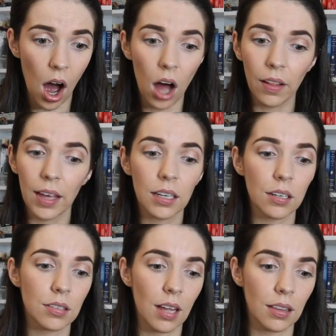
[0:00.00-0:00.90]
All I
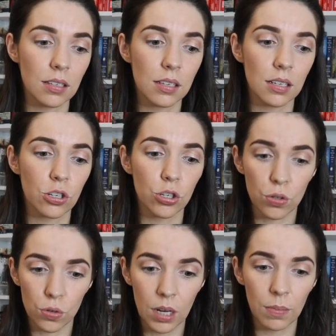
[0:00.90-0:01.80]
hear is that this is
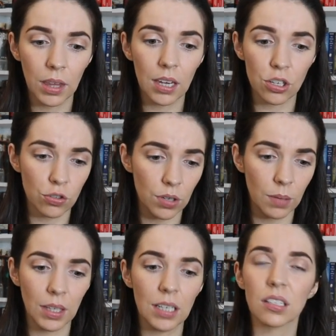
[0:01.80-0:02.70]
extremely,
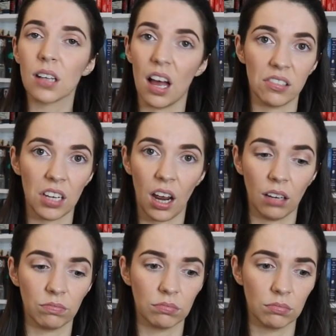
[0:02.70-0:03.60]
extremely
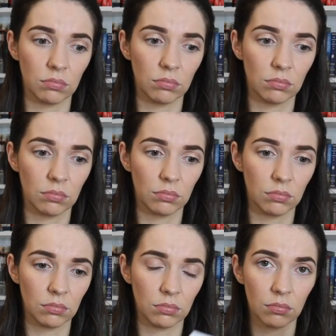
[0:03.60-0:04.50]
disgusting.
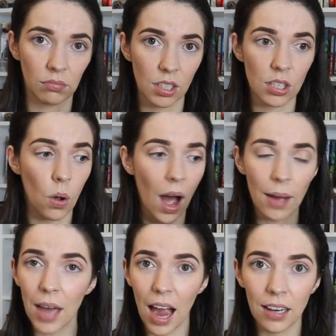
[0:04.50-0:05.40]
So
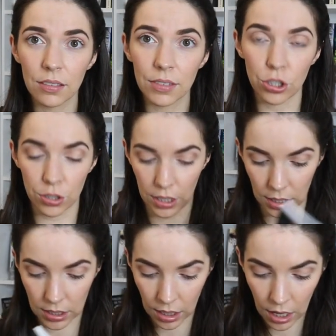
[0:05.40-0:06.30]
I'm kind of
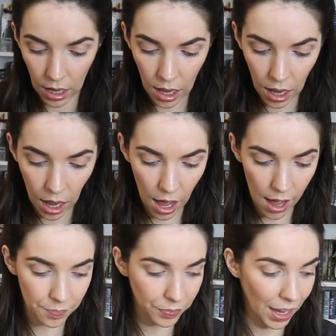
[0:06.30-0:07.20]
intrigued.
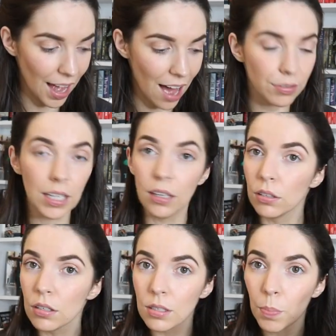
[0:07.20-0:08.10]
I have
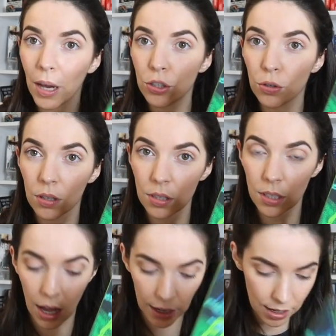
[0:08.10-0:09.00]
Eels by Judith
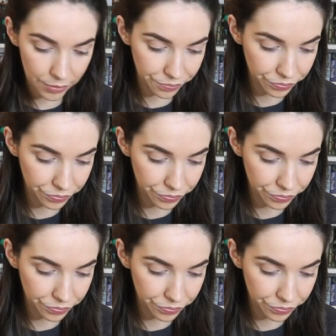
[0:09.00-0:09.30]
Sonnet.